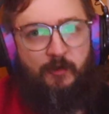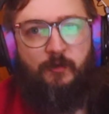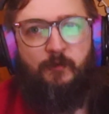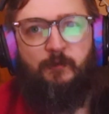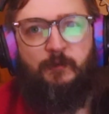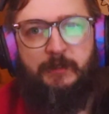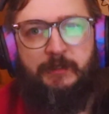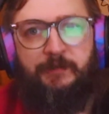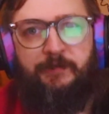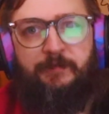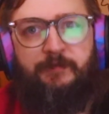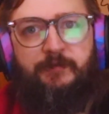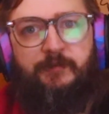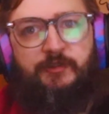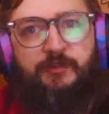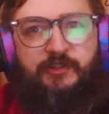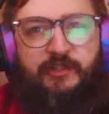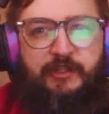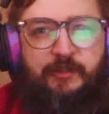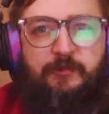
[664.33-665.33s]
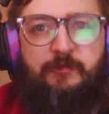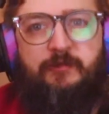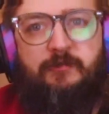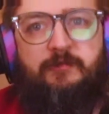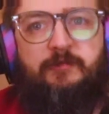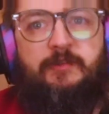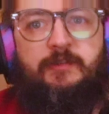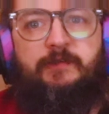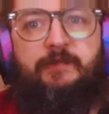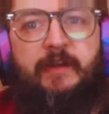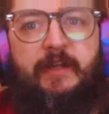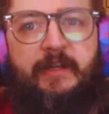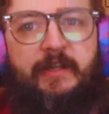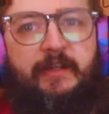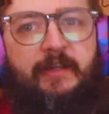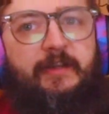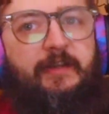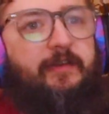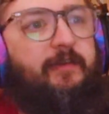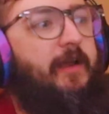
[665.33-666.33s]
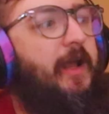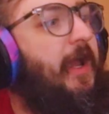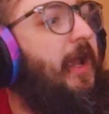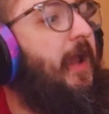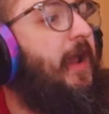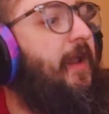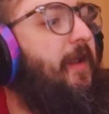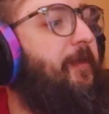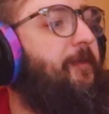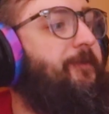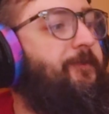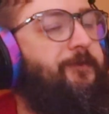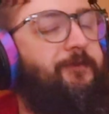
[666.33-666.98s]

1, 2, ready, and...